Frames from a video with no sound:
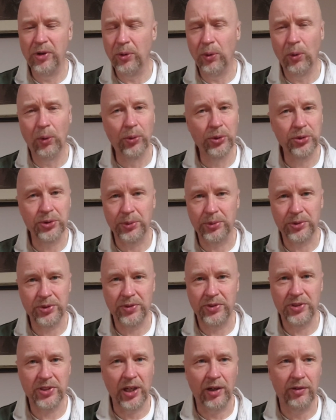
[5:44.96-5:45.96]
all sorts
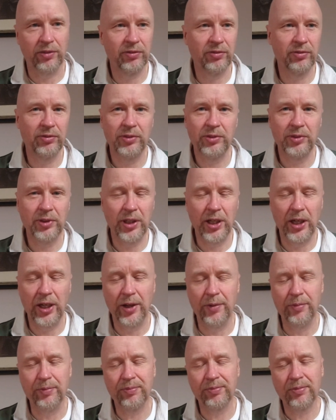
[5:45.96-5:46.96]
of stuff.
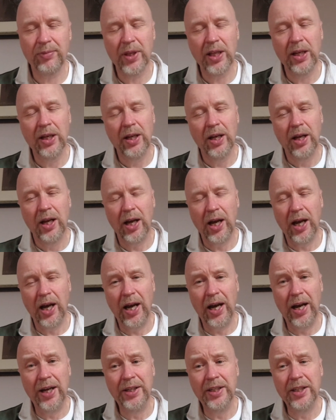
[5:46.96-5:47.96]
And
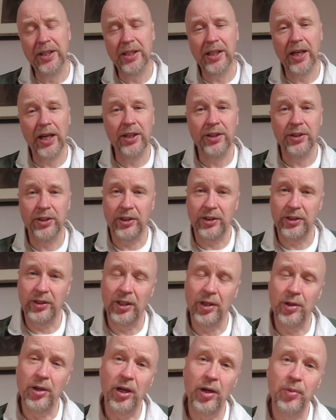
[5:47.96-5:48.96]
in the end,
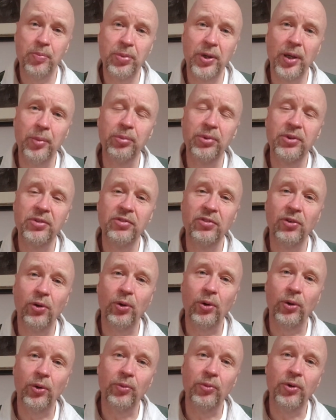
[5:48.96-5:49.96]
I plumped
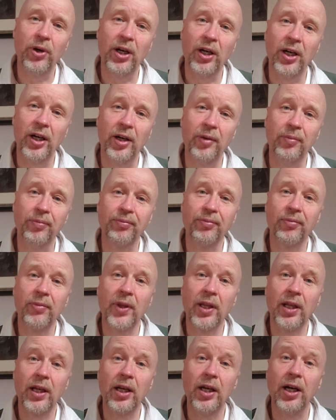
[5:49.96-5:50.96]
for
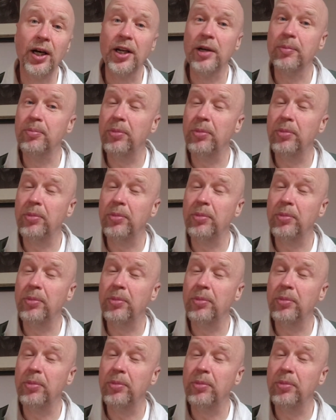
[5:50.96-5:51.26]
an